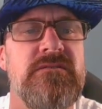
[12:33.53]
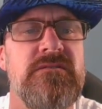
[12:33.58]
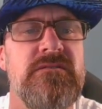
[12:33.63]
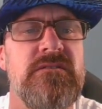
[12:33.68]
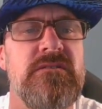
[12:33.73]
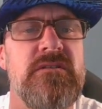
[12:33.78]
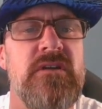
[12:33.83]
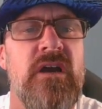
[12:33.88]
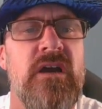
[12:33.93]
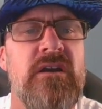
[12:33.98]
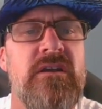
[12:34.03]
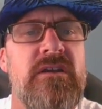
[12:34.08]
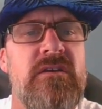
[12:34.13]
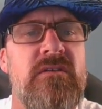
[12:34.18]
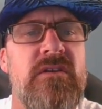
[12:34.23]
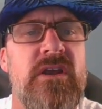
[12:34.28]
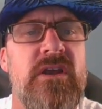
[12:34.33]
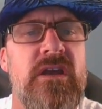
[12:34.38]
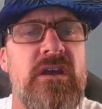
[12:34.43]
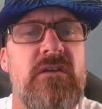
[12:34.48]
It's kind of
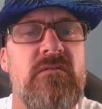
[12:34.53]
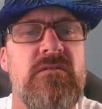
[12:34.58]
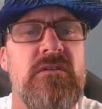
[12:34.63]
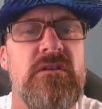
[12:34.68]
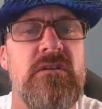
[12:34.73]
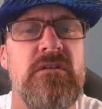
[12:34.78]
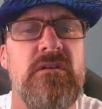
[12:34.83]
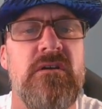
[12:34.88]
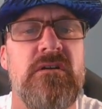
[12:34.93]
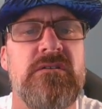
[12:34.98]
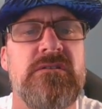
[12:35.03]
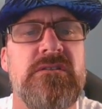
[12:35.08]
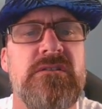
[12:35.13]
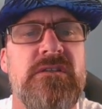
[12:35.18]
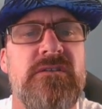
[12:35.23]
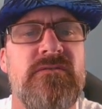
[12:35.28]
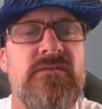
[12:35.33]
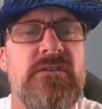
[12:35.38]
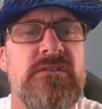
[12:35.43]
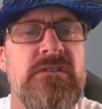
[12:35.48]
unique with the long
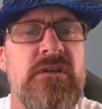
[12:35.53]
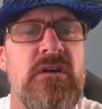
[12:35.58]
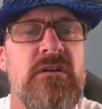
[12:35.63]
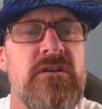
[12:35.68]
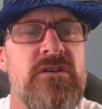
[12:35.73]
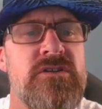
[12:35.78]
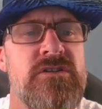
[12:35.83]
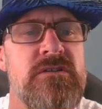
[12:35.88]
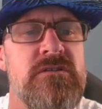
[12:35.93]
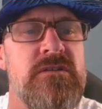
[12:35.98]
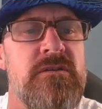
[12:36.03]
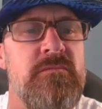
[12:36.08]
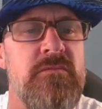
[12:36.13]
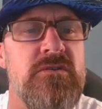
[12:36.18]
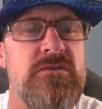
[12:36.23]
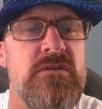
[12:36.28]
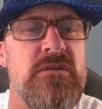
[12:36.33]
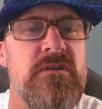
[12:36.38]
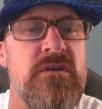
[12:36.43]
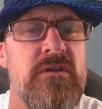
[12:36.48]
sleeve for soccer jersey.
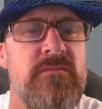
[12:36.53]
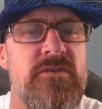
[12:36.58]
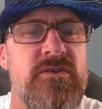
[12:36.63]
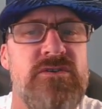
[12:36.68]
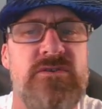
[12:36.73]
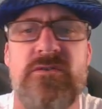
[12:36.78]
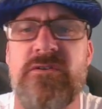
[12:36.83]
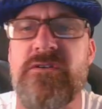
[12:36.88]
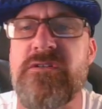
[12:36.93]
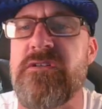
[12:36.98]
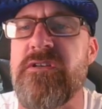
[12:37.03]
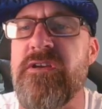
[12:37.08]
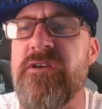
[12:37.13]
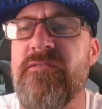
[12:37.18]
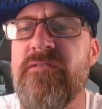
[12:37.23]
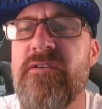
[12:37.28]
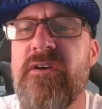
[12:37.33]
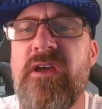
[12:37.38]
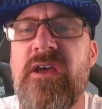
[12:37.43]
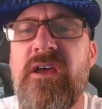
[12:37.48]
Most of the time they're short
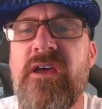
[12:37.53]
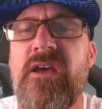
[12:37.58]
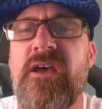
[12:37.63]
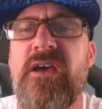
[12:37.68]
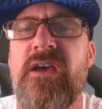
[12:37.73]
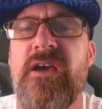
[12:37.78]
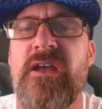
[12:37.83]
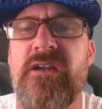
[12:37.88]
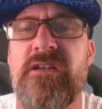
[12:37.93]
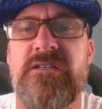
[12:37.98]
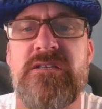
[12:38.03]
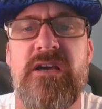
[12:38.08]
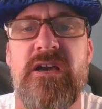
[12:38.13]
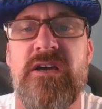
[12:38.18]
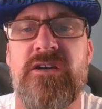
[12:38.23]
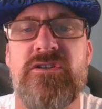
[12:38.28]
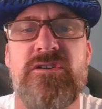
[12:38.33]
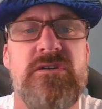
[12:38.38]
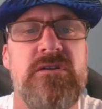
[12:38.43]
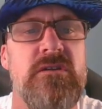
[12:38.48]
sleeve, and it's an
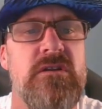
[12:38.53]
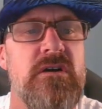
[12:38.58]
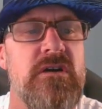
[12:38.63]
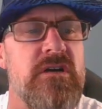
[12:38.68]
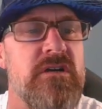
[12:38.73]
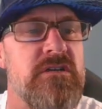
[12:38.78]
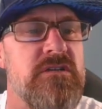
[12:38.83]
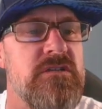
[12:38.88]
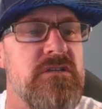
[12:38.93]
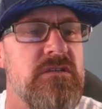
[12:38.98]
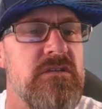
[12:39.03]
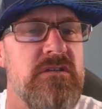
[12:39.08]
extra large.